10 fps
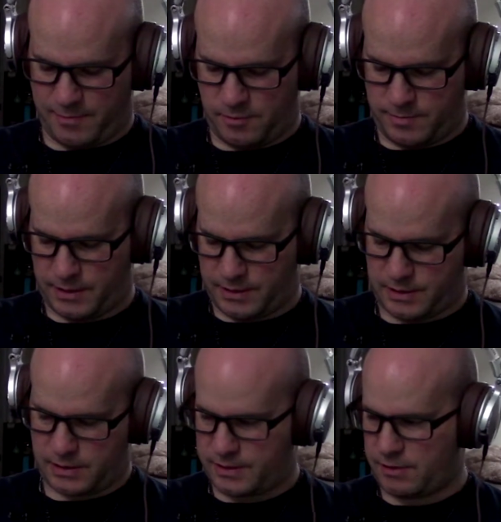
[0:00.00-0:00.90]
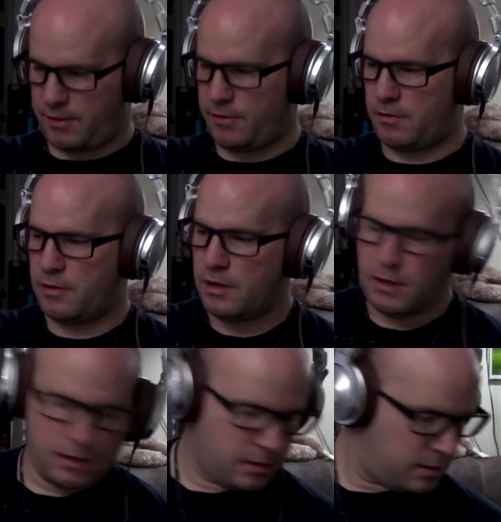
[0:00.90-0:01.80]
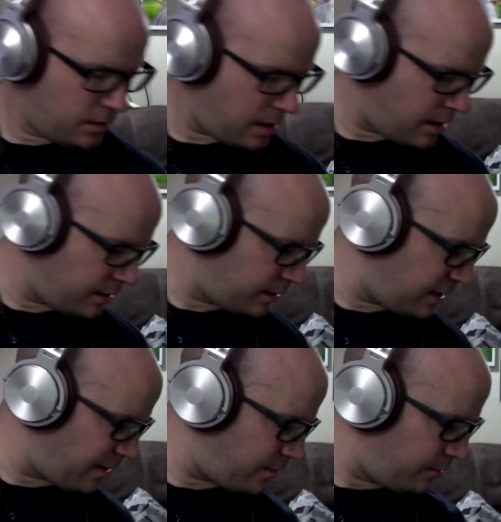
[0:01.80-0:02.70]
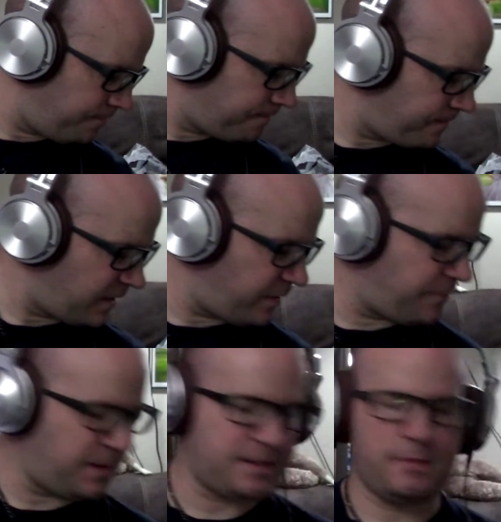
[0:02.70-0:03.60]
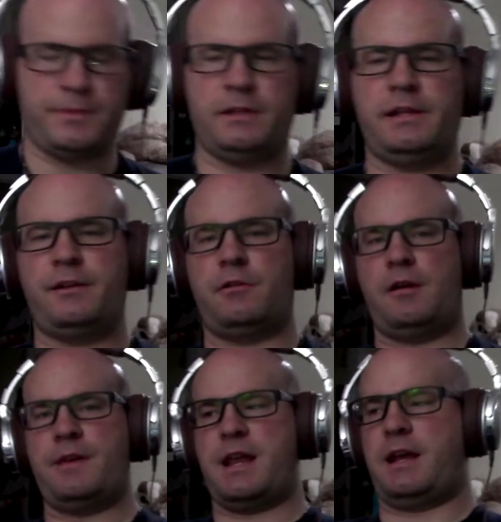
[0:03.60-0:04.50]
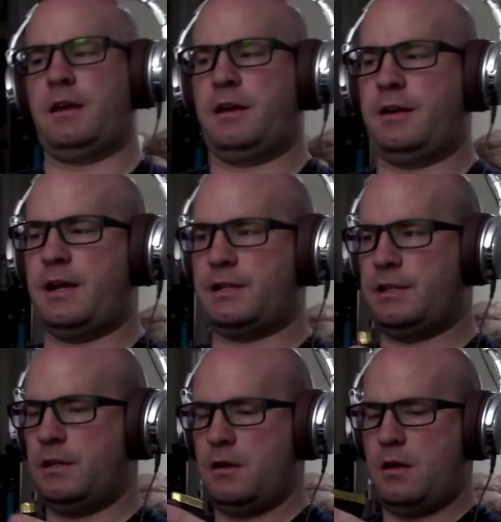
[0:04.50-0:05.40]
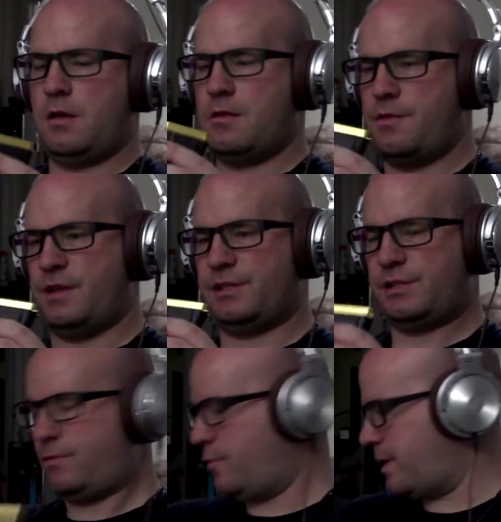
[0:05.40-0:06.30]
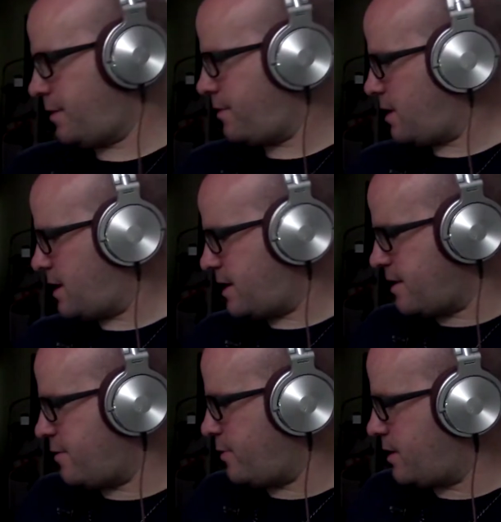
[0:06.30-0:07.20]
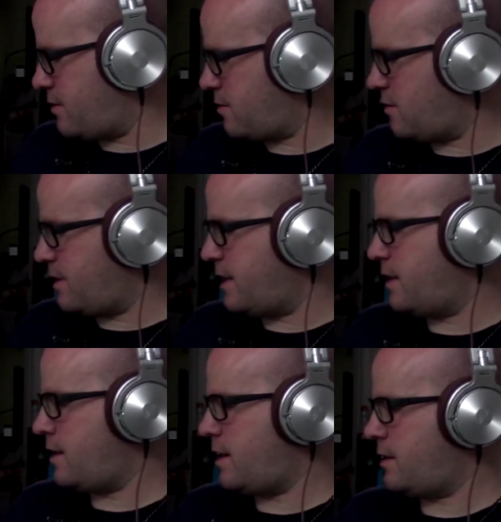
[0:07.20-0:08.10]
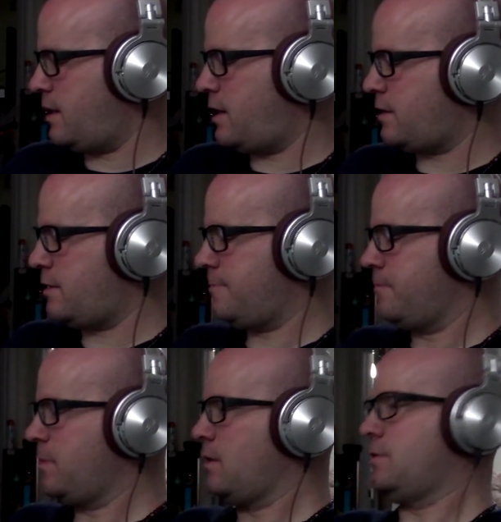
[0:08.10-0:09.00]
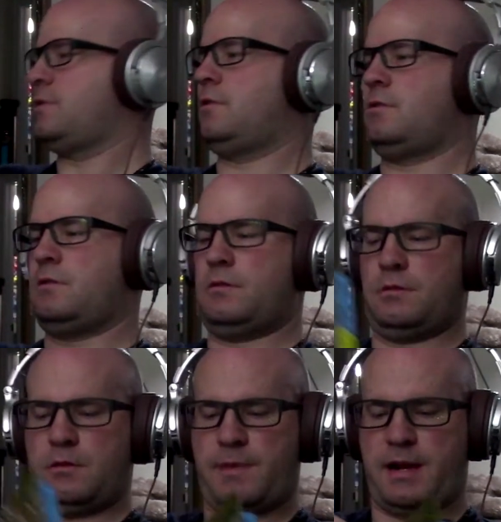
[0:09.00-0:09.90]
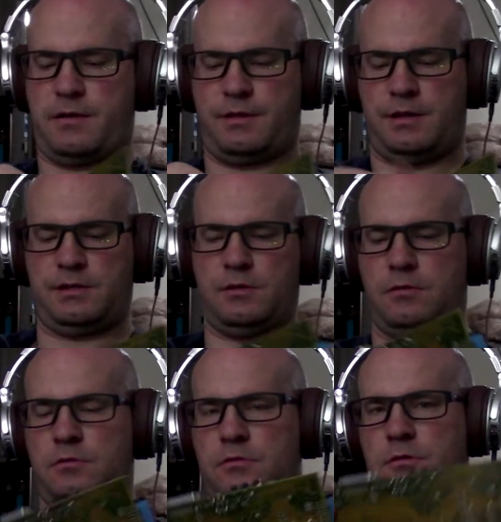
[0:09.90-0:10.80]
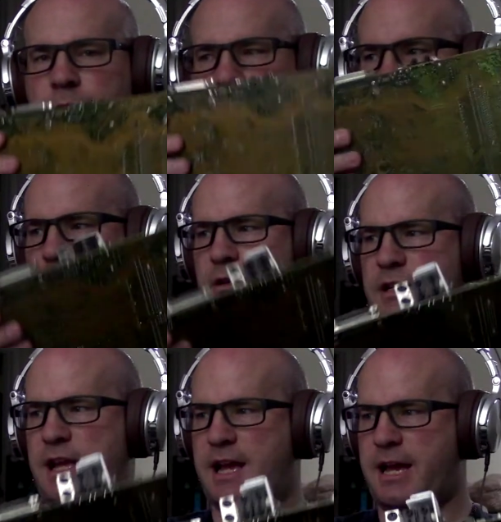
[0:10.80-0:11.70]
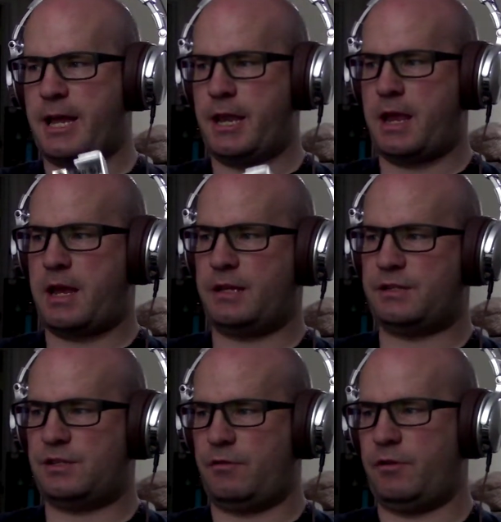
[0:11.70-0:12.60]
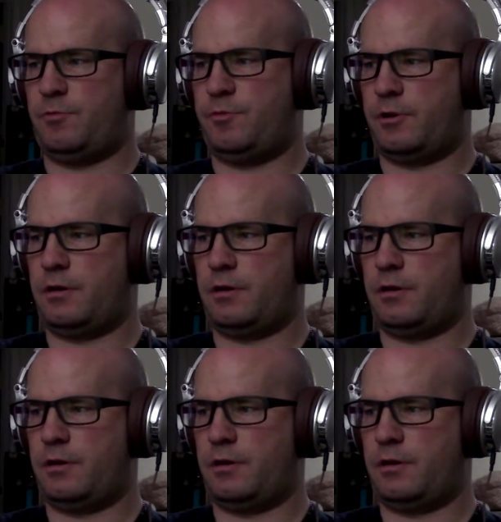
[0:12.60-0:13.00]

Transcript: but it's a serial cable. If I find something later on that I can connect this with, I will go ahead and get it. So the back of these old motherboards had a serial port